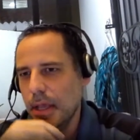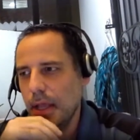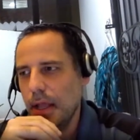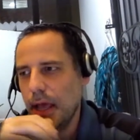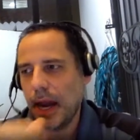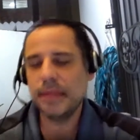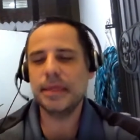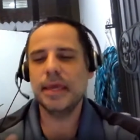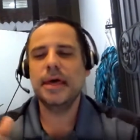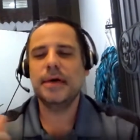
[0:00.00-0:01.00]
And I
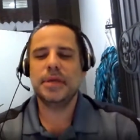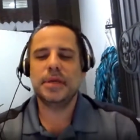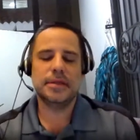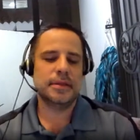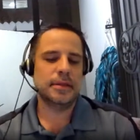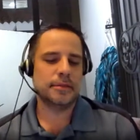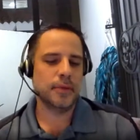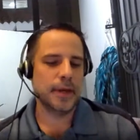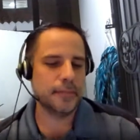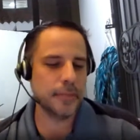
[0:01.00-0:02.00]
say that because of this
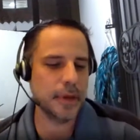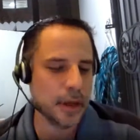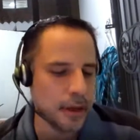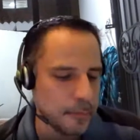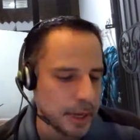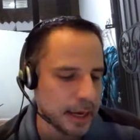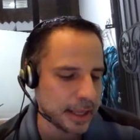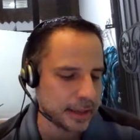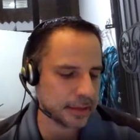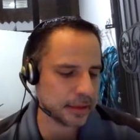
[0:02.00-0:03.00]
way,
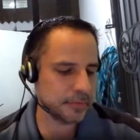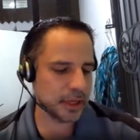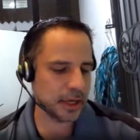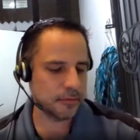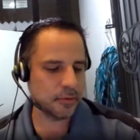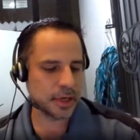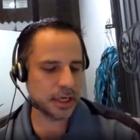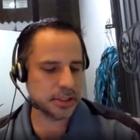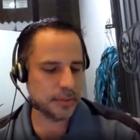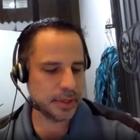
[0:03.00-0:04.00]
that's something we'll kind of
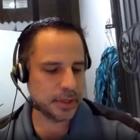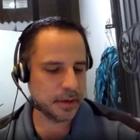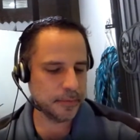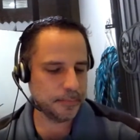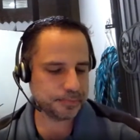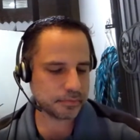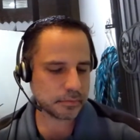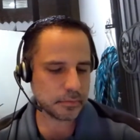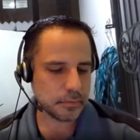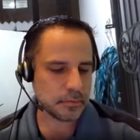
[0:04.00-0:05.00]
jump in here
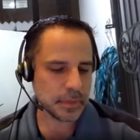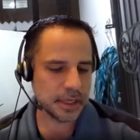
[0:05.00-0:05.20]
as I